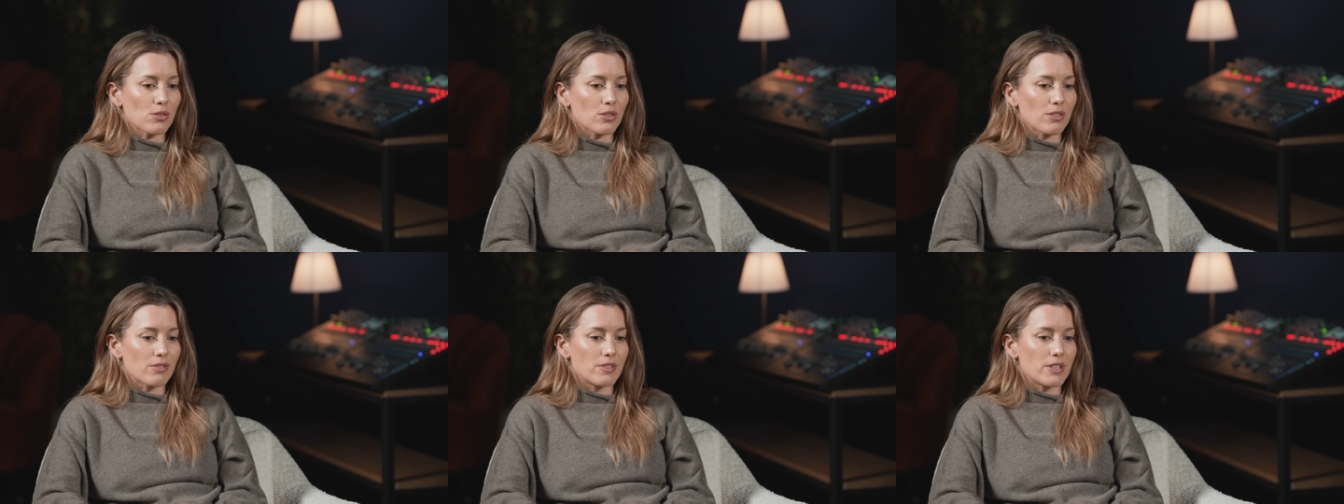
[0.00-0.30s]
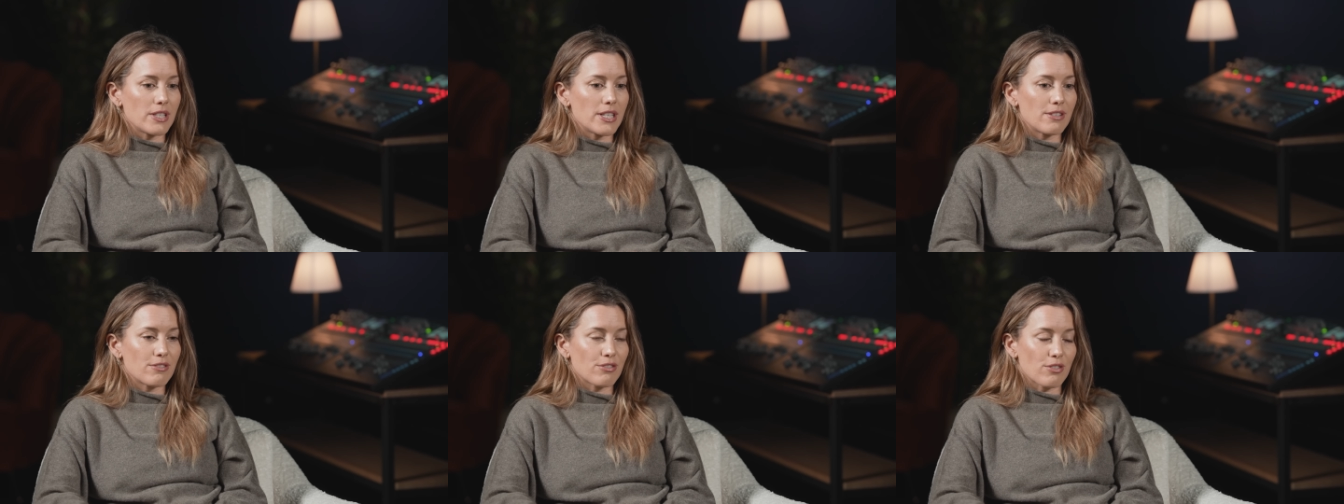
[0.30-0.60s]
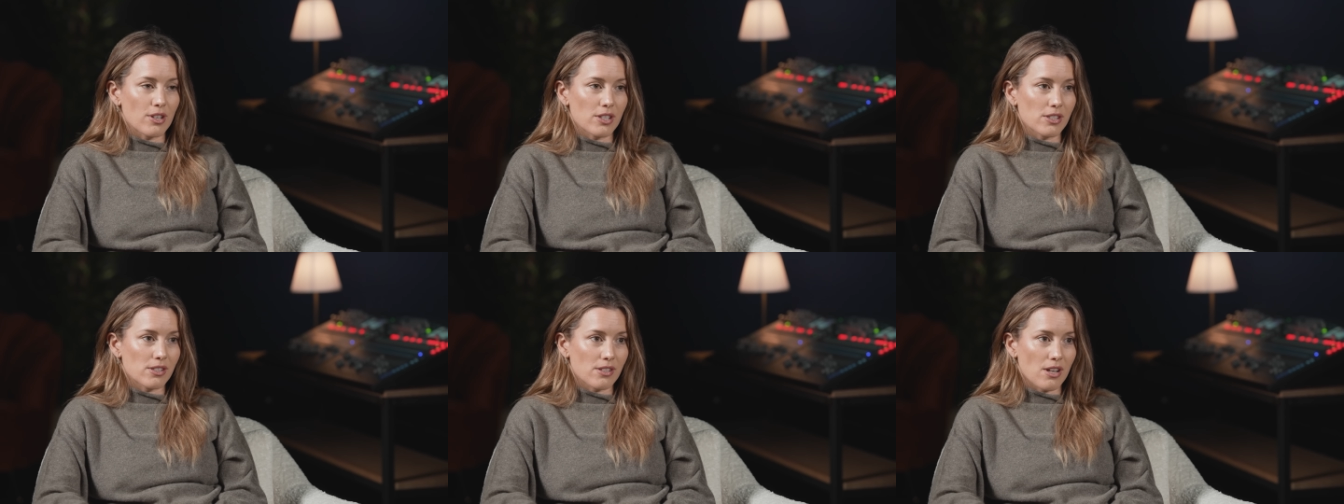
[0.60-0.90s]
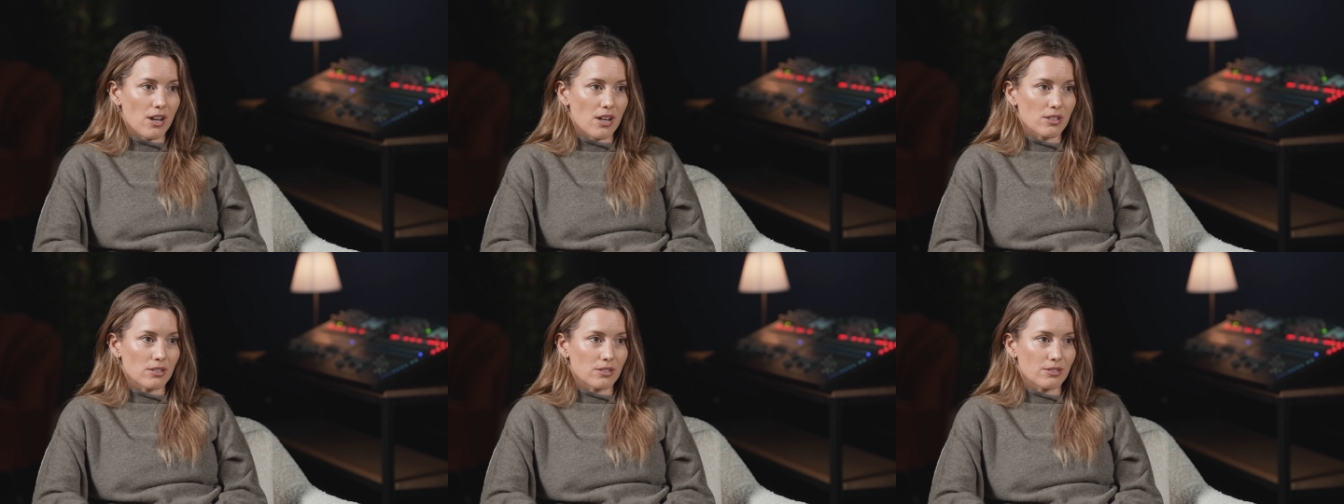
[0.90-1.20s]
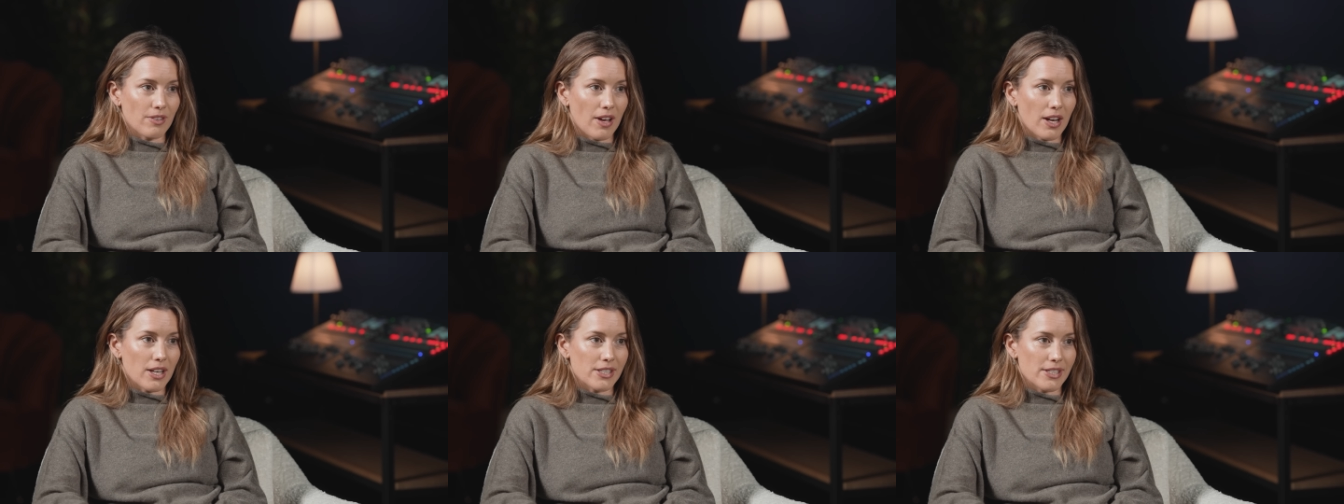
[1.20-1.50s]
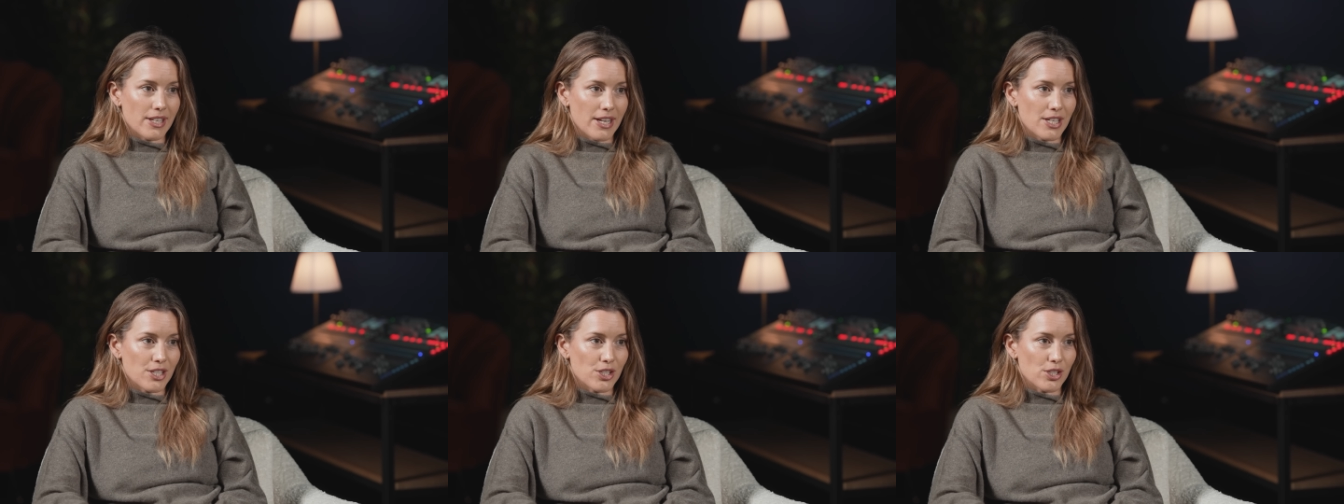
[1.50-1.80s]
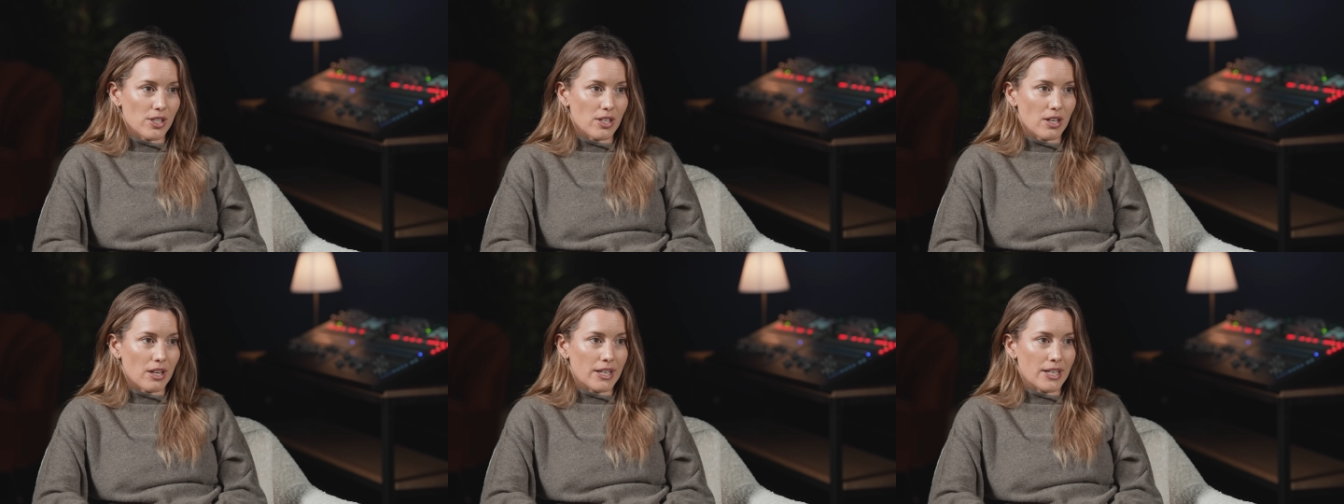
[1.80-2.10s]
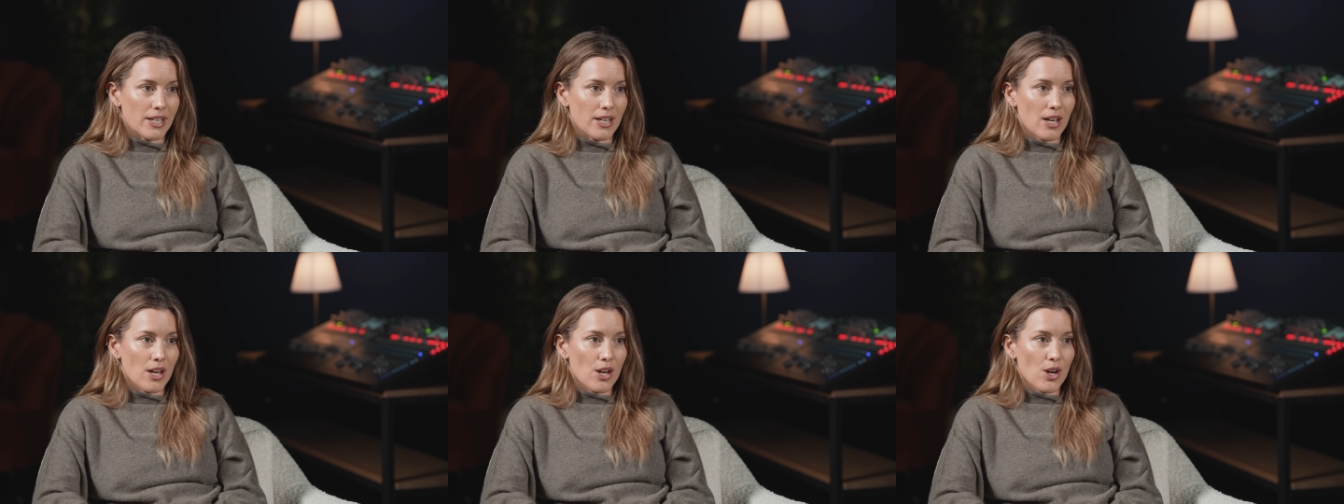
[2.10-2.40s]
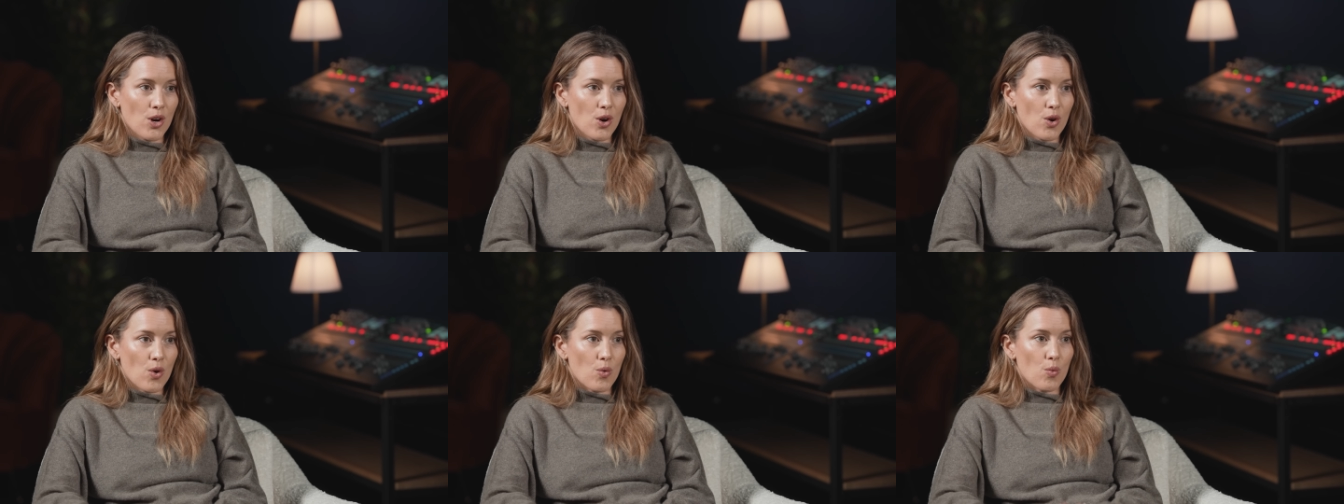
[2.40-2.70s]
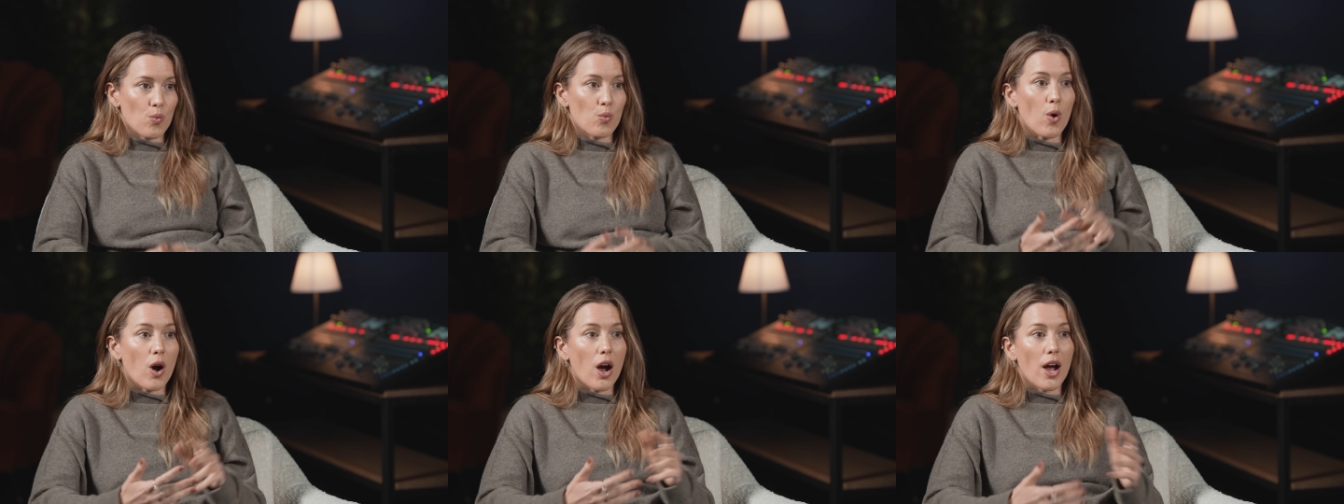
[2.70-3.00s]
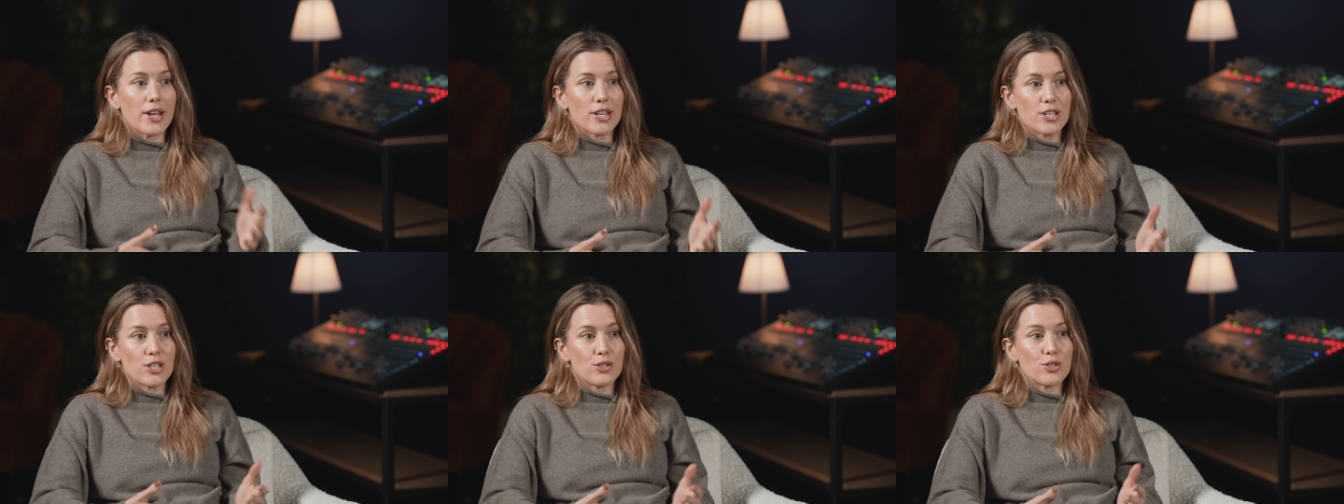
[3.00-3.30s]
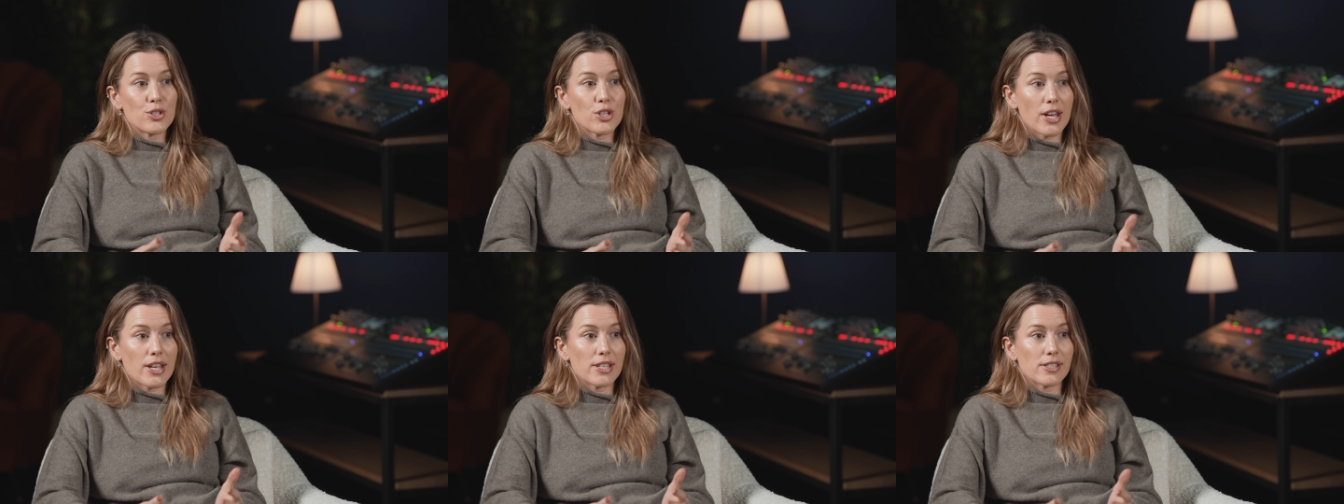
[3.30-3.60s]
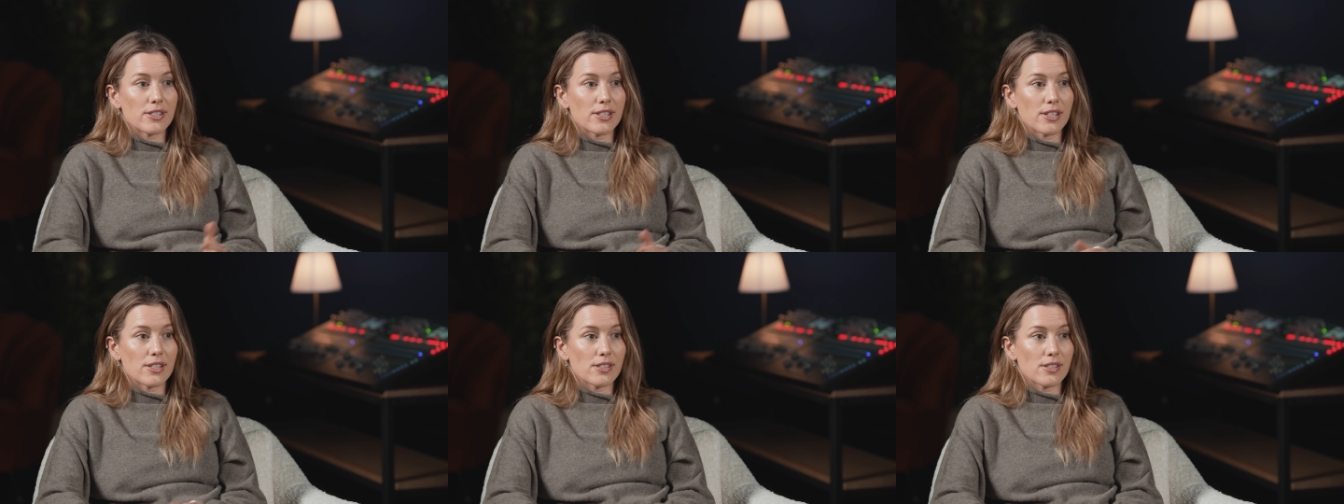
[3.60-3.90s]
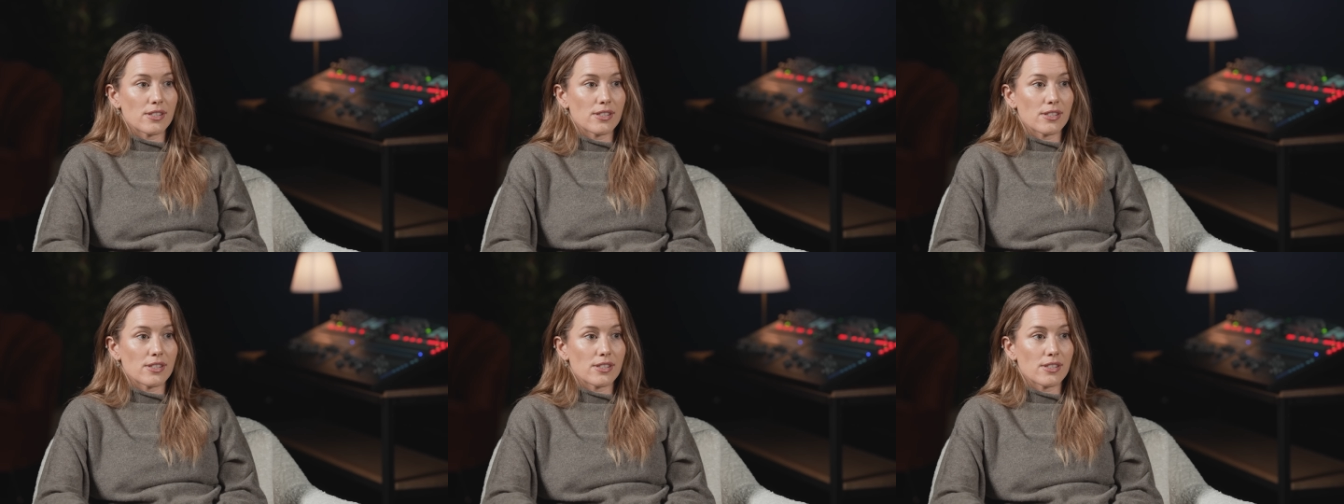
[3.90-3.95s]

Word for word: sort of need for external validation like mm. why are you chasing